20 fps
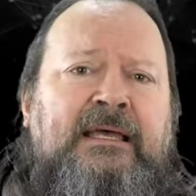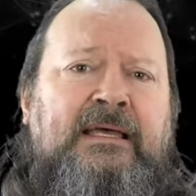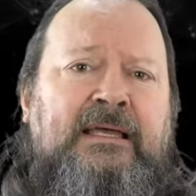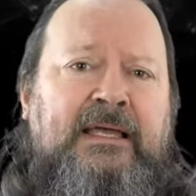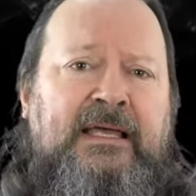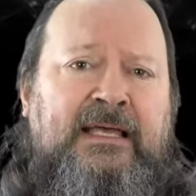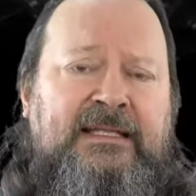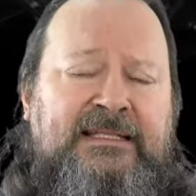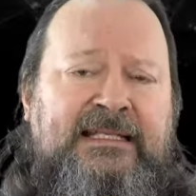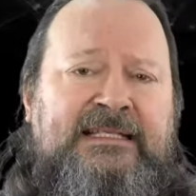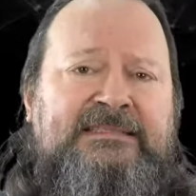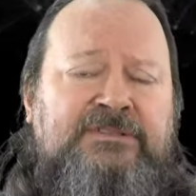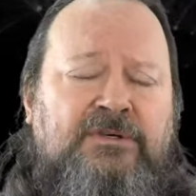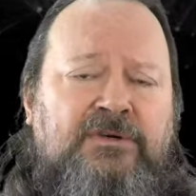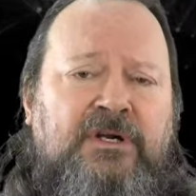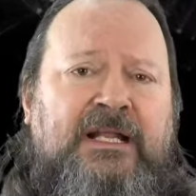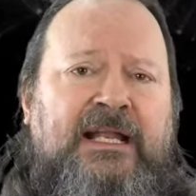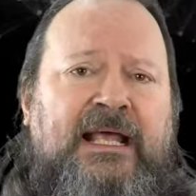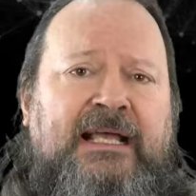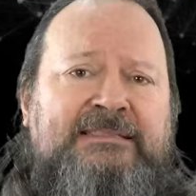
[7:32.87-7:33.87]
these
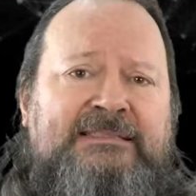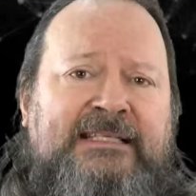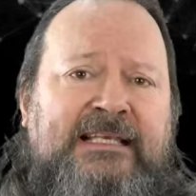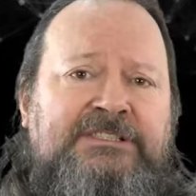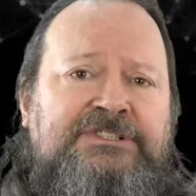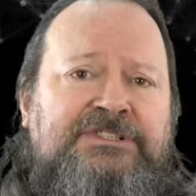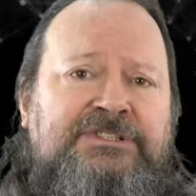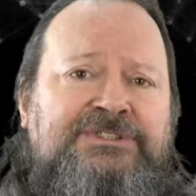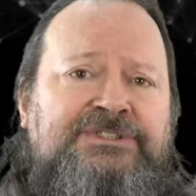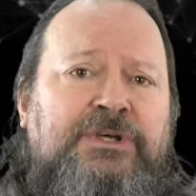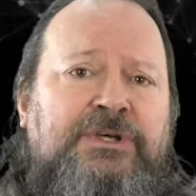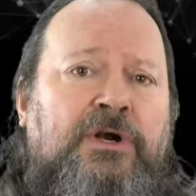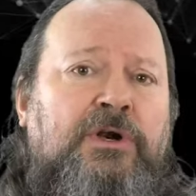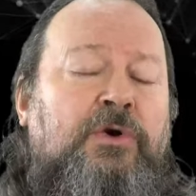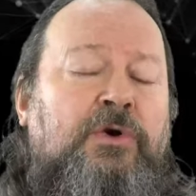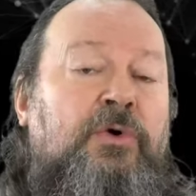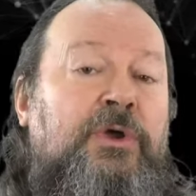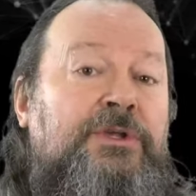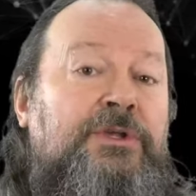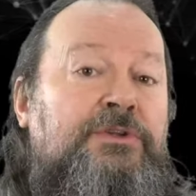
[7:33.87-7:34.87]
organizations are
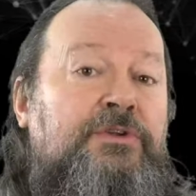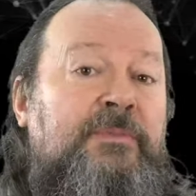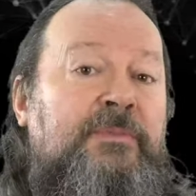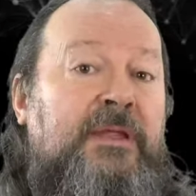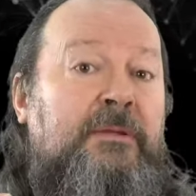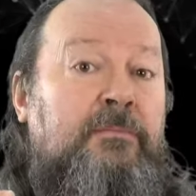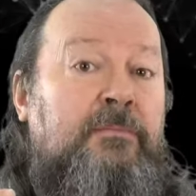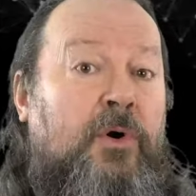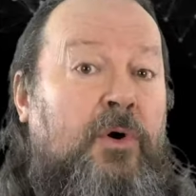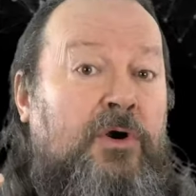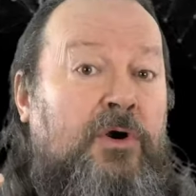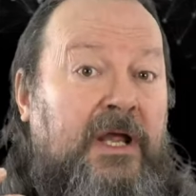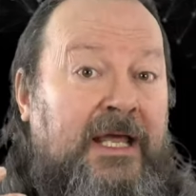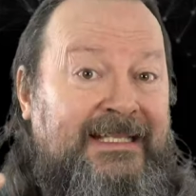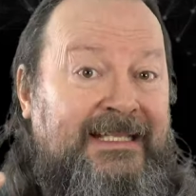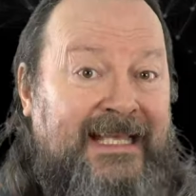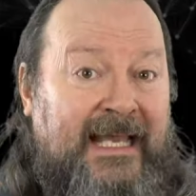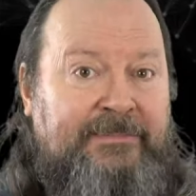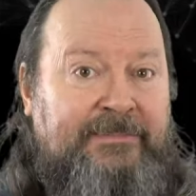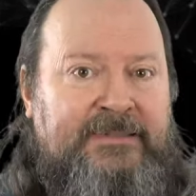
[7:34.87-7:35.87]
going to be more
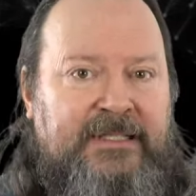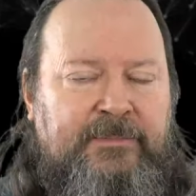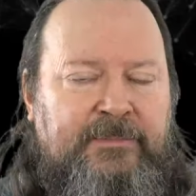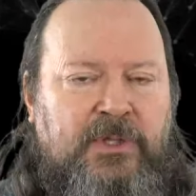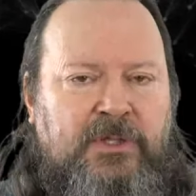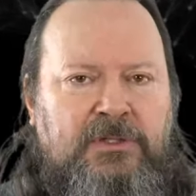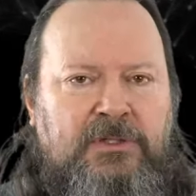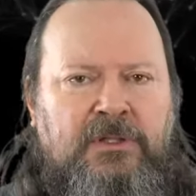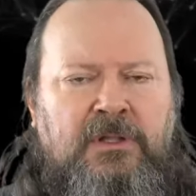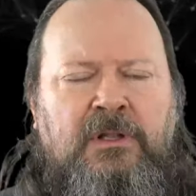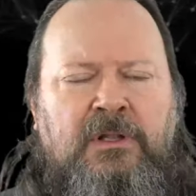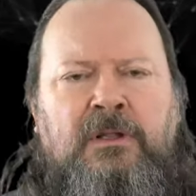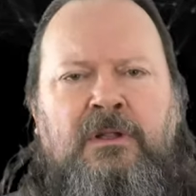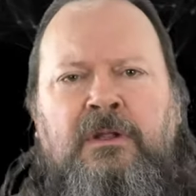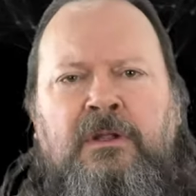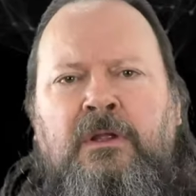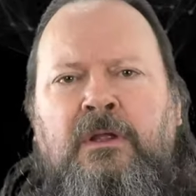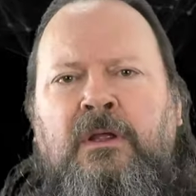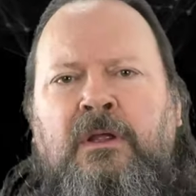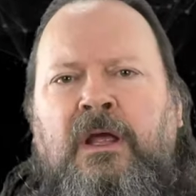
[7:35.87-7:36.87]
adaptable
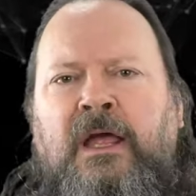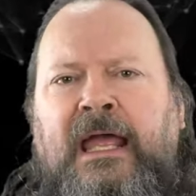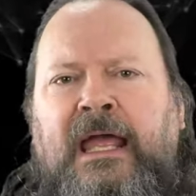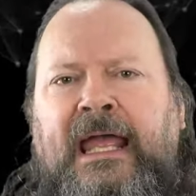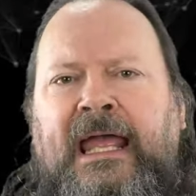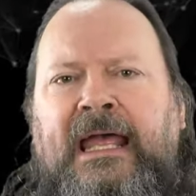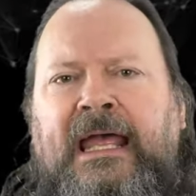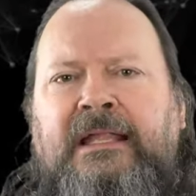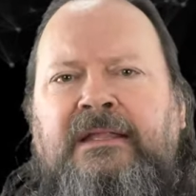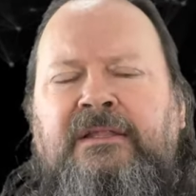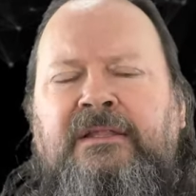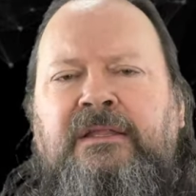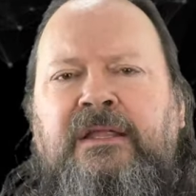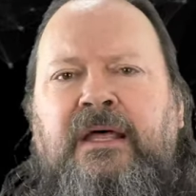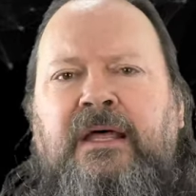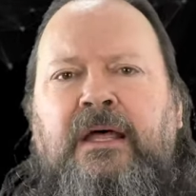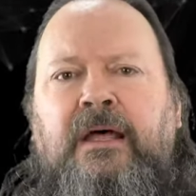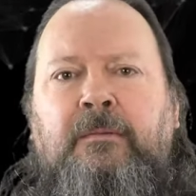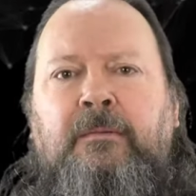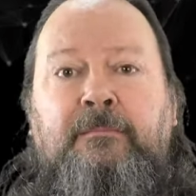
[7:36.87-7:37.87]
and
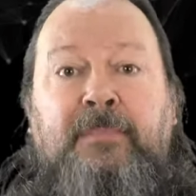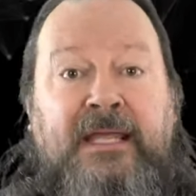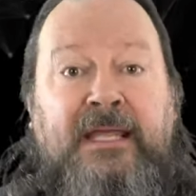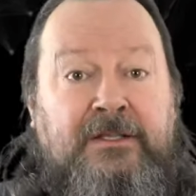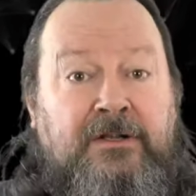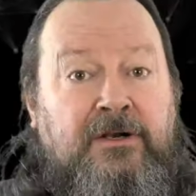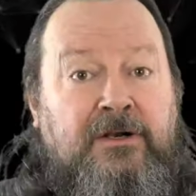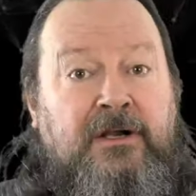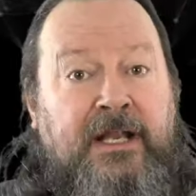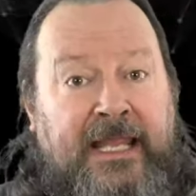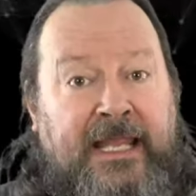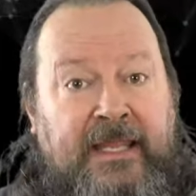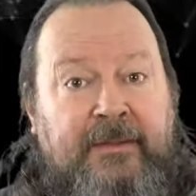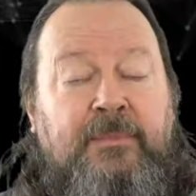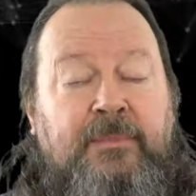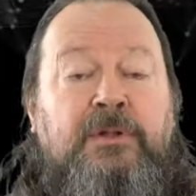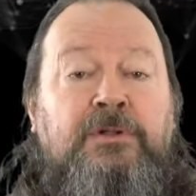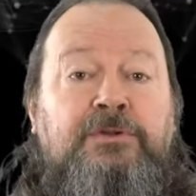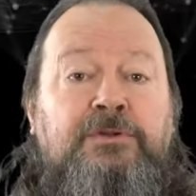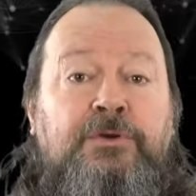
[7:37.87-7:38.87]
better
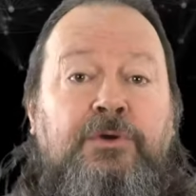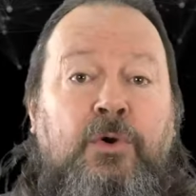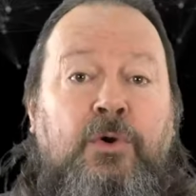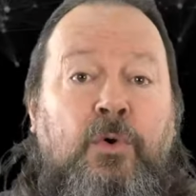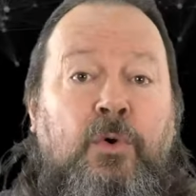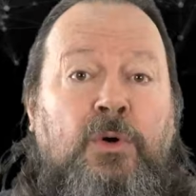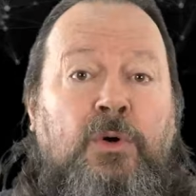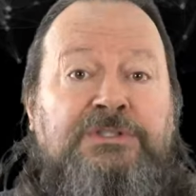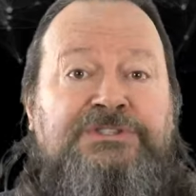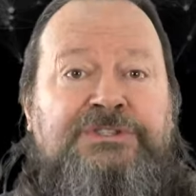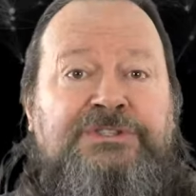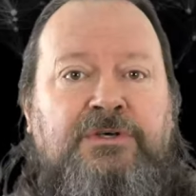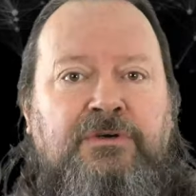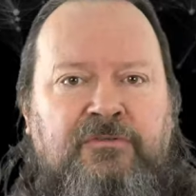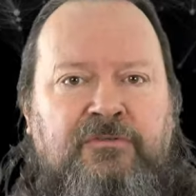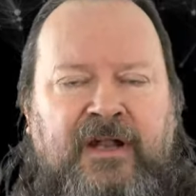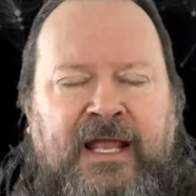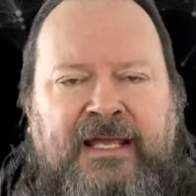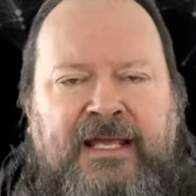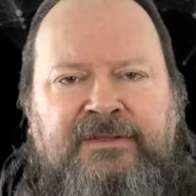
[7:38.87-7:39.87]
able to course
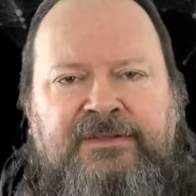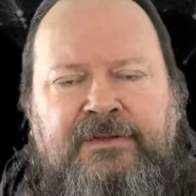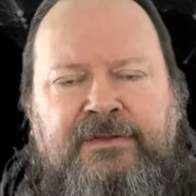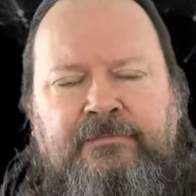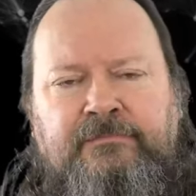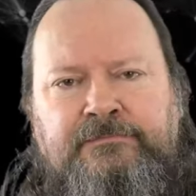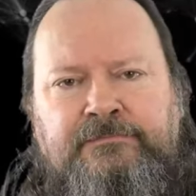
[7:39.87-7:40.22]
correct.